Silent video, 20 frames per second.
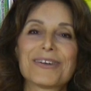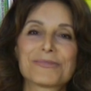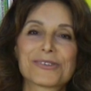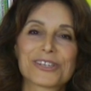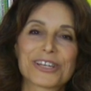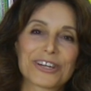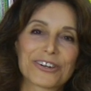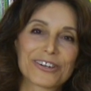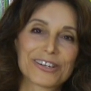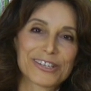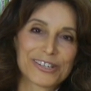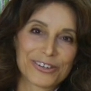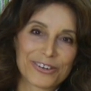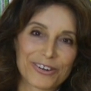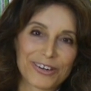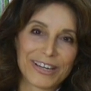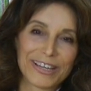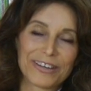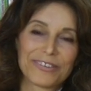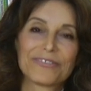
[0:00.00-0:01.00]
Cherie
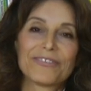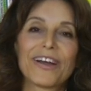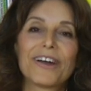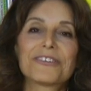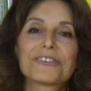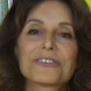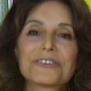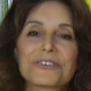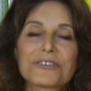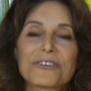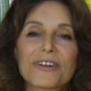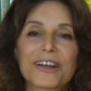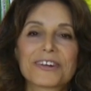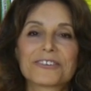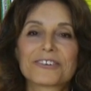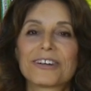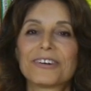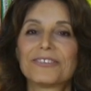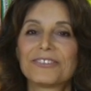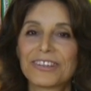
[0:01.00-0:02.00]
Soria, founder and
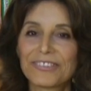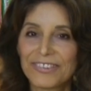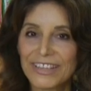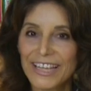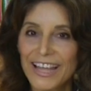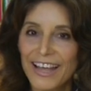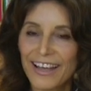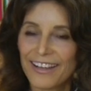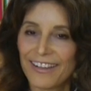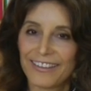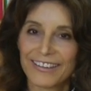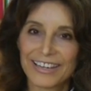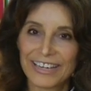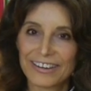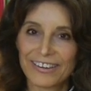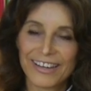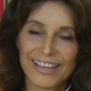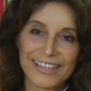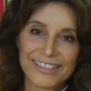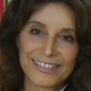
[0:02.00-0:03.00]
director of Living Light
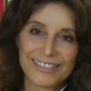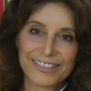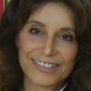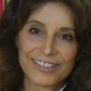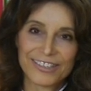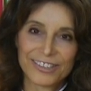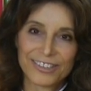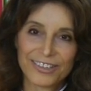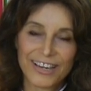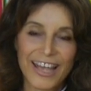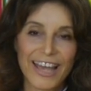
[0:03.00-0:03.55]
Culinary Institute